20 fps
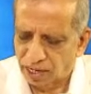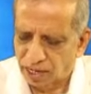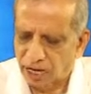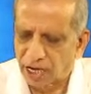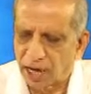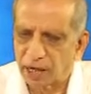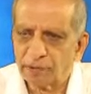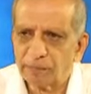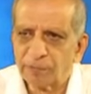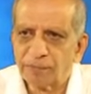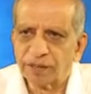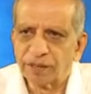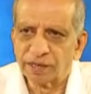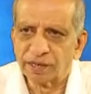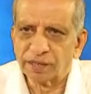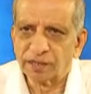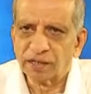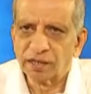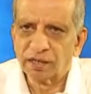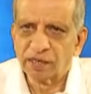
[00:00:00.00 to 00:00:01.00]
can
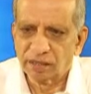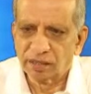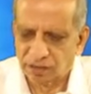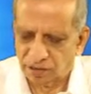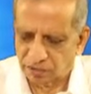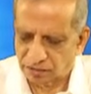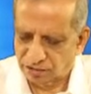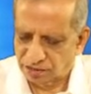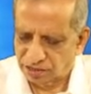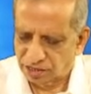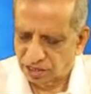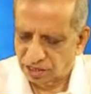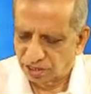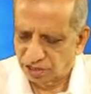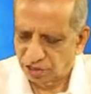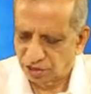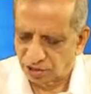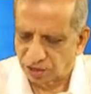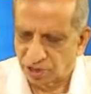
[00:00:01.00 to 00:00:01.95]
be seen